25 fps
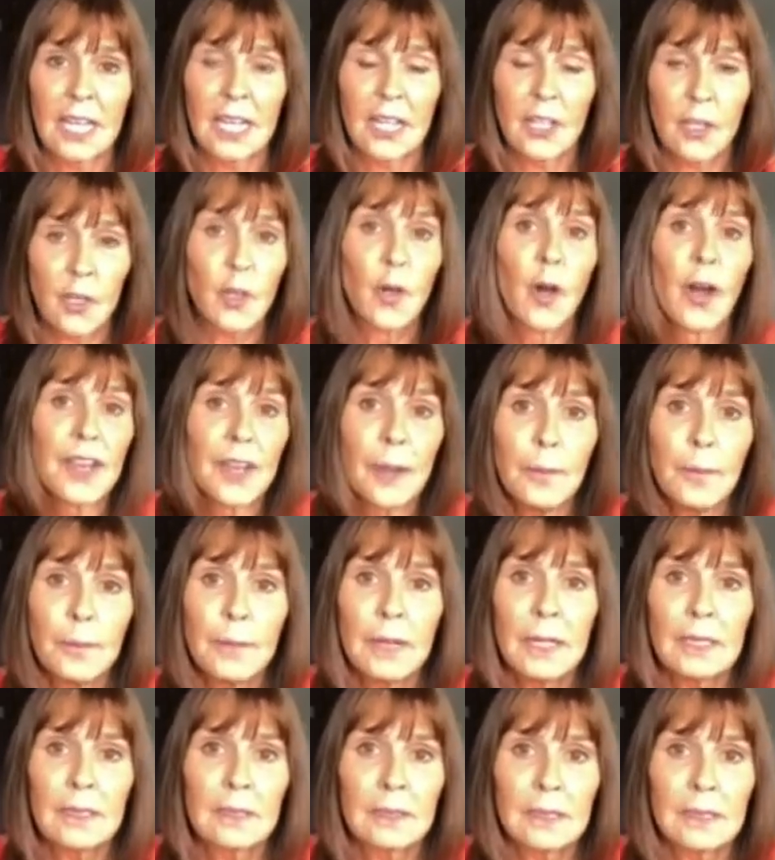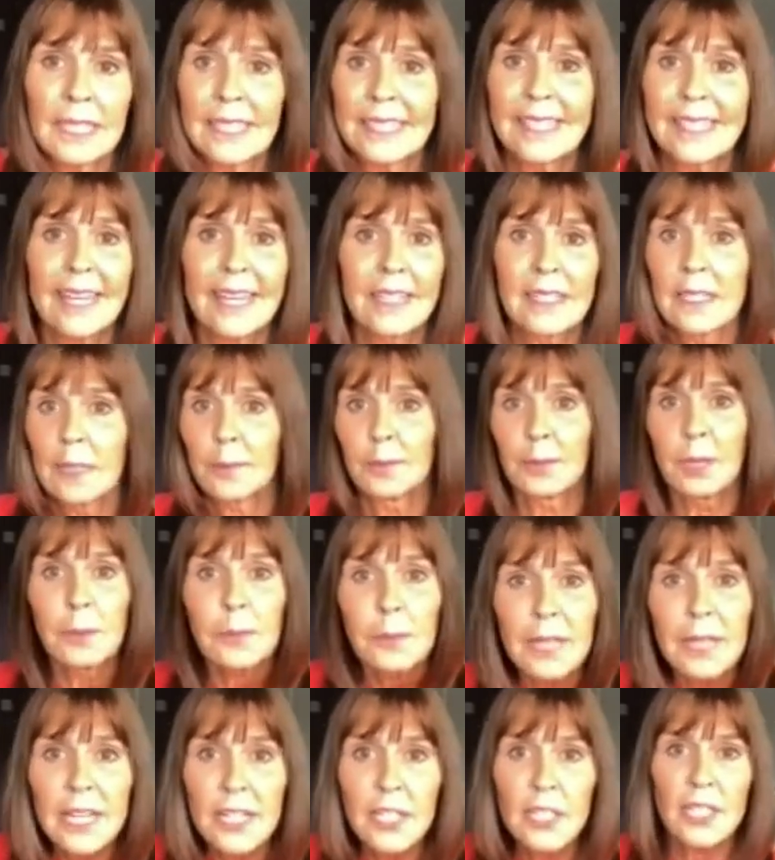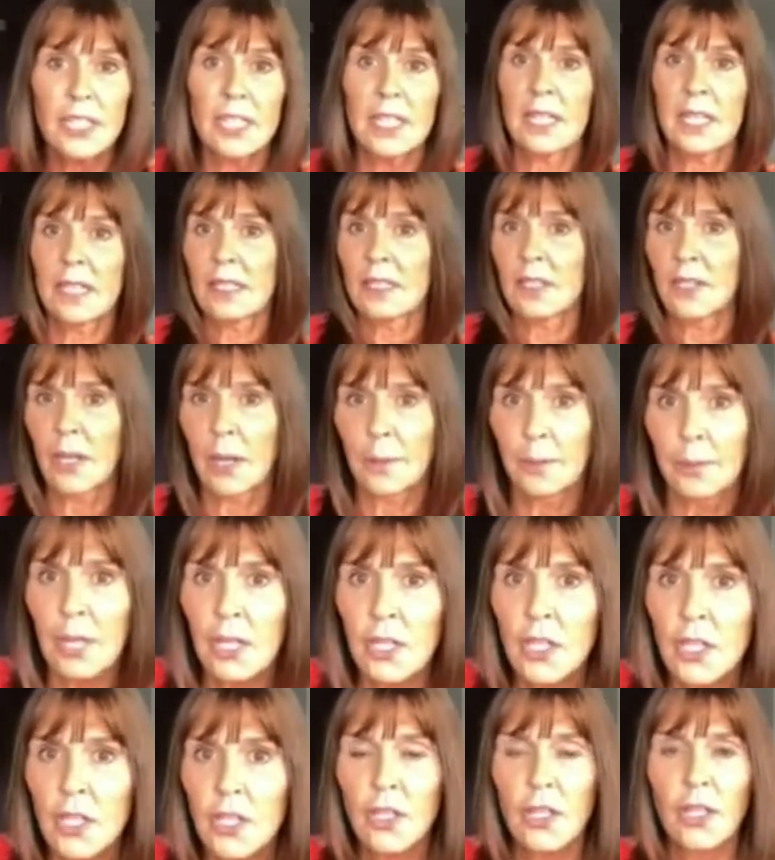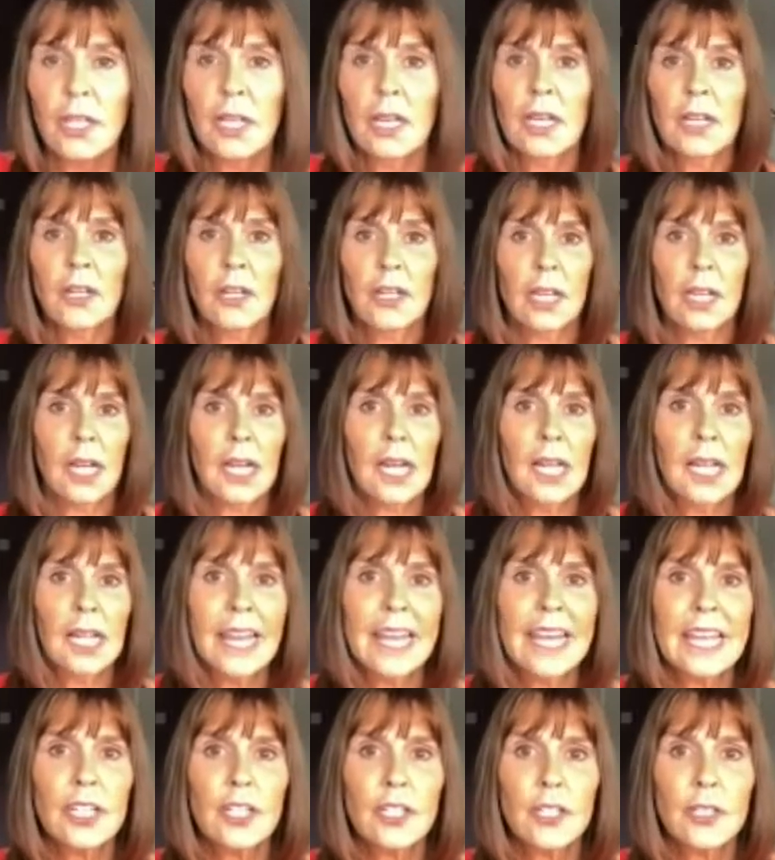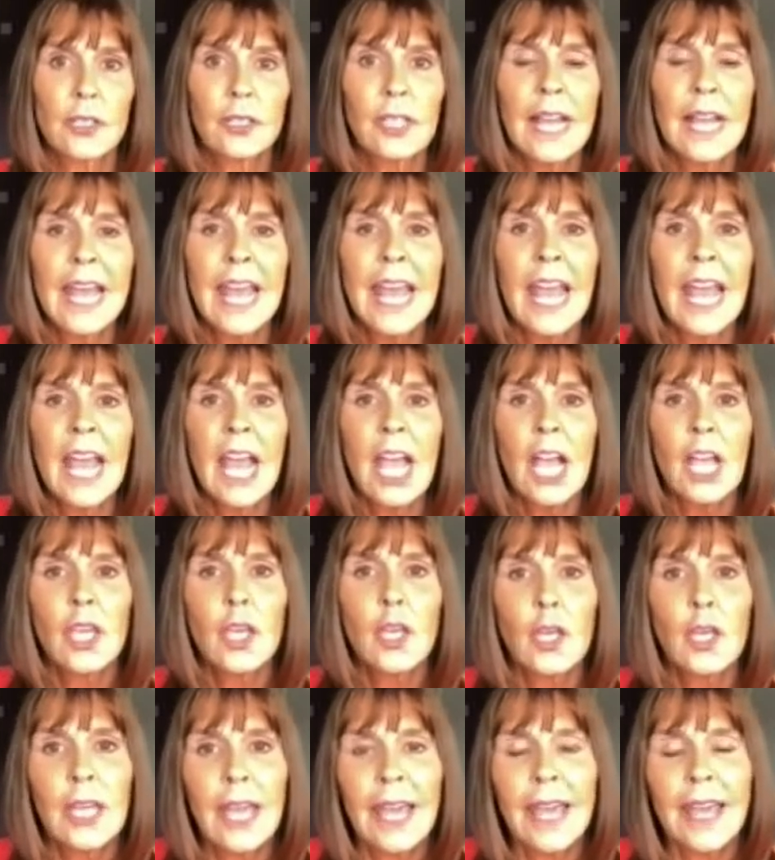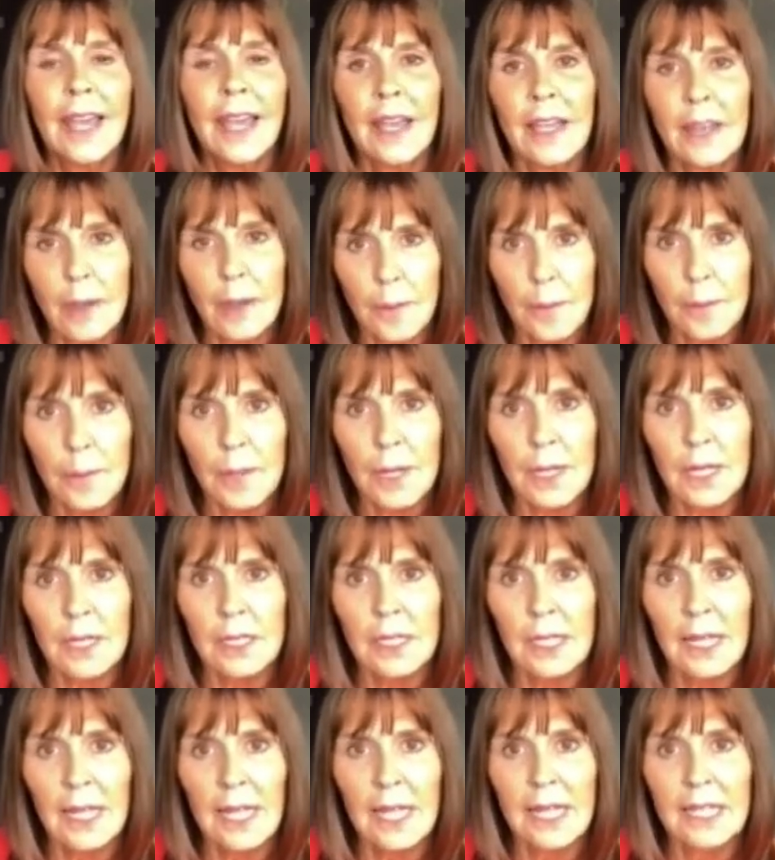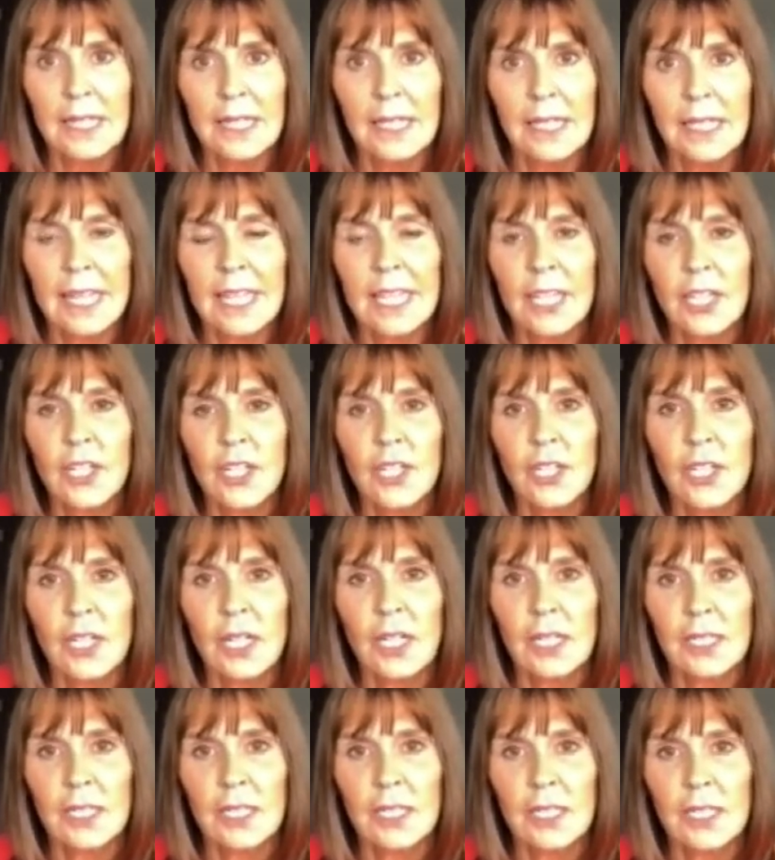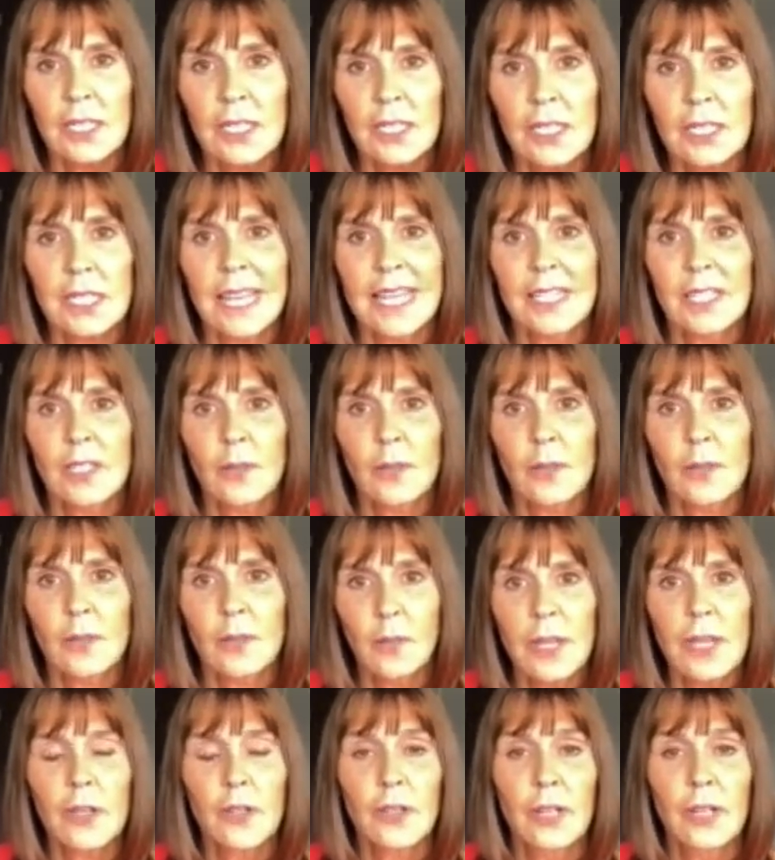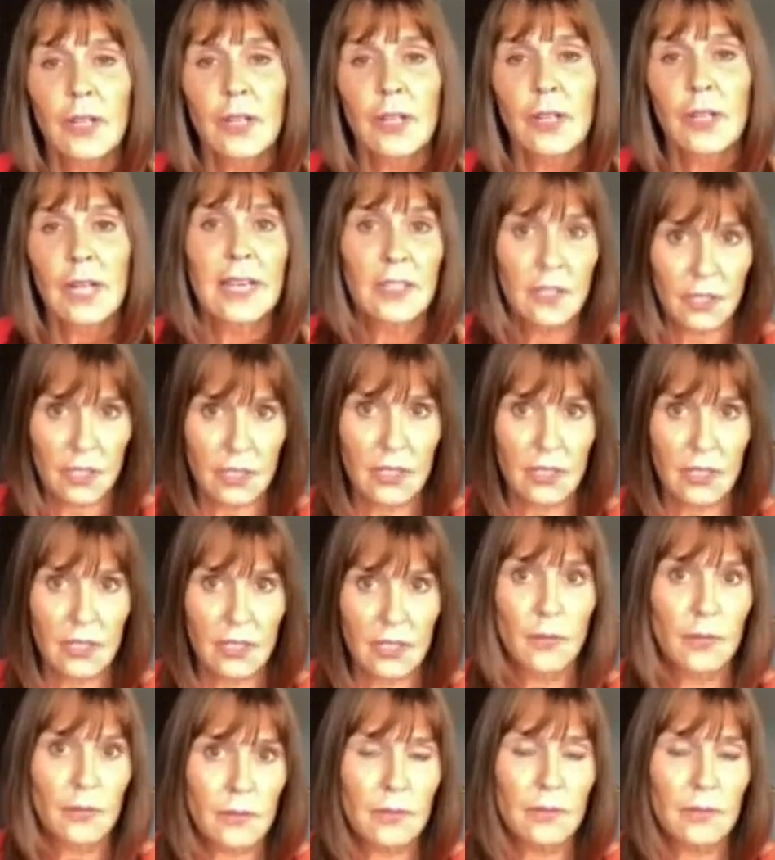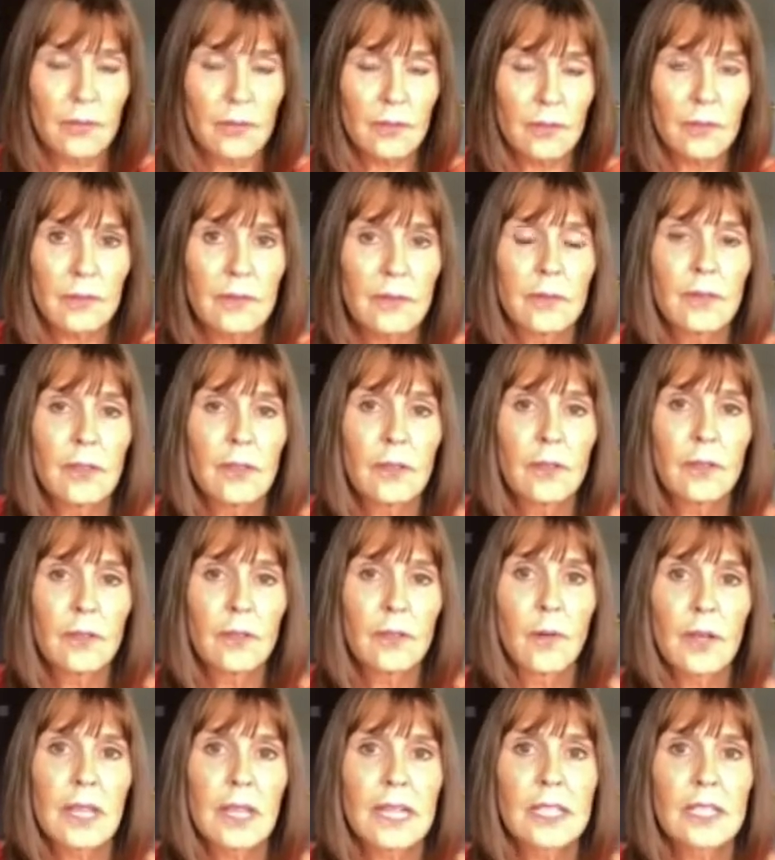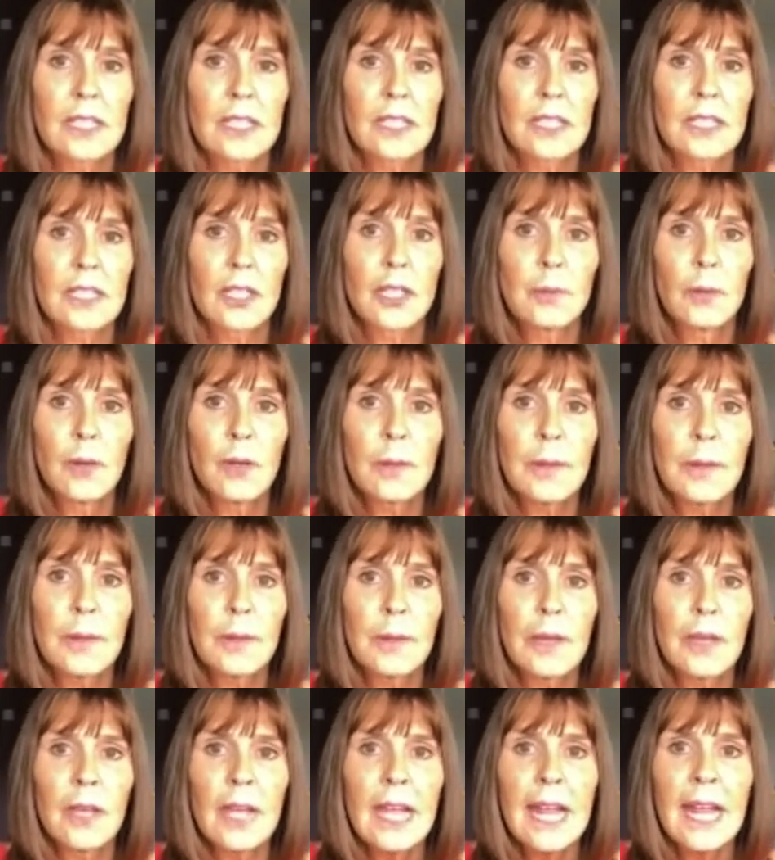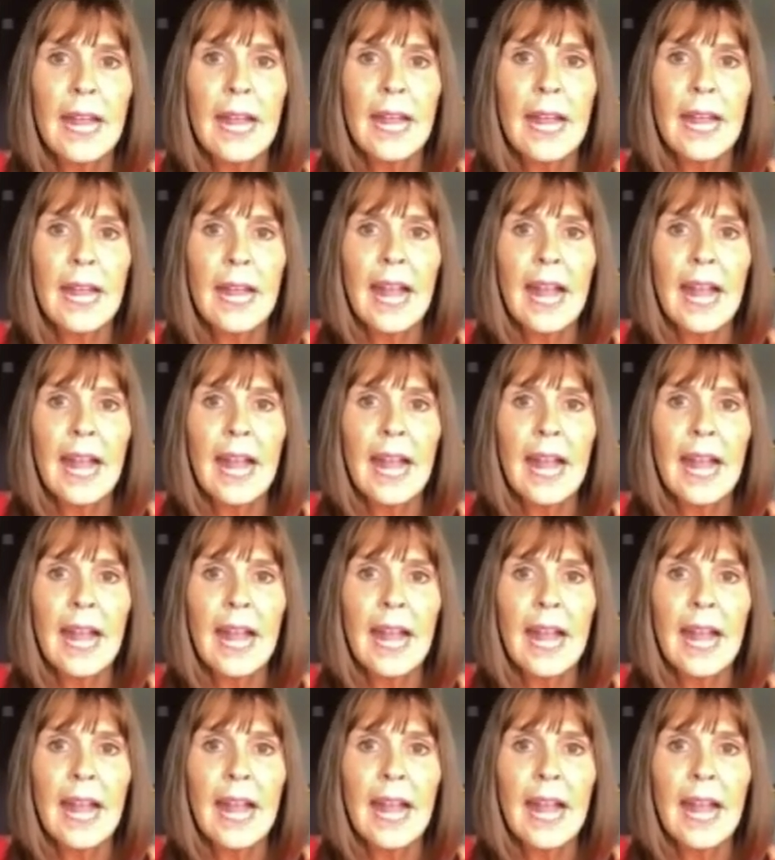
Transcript: you got a number, like getting your blood pressure taken or your blood sugar or your cholesterol. You get a number and it lets you understand where you're at just in those four things that you spoke about.